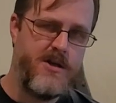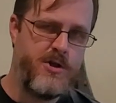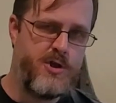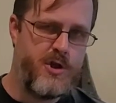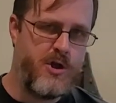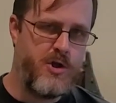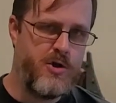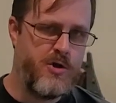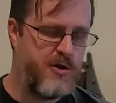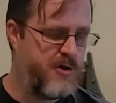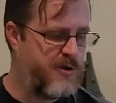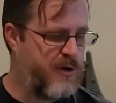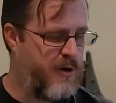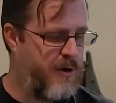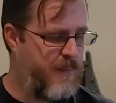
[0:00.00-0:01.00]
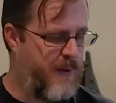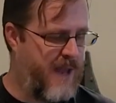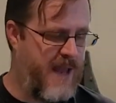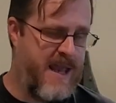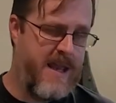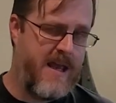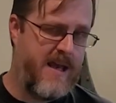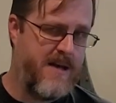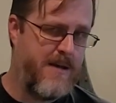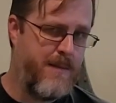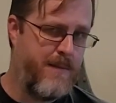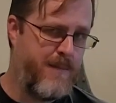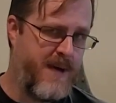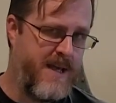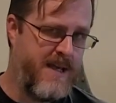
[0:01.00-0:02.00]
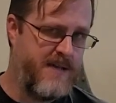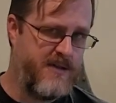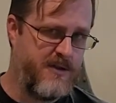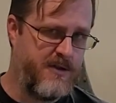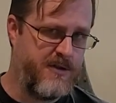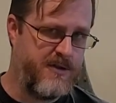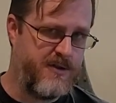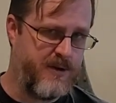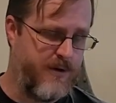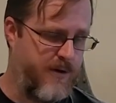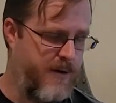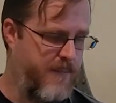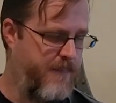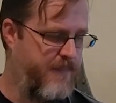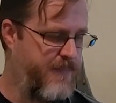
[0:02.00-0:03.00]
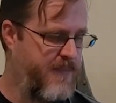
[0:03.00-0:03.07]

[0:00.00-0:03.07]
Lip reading: ginger syrup and basil syrup,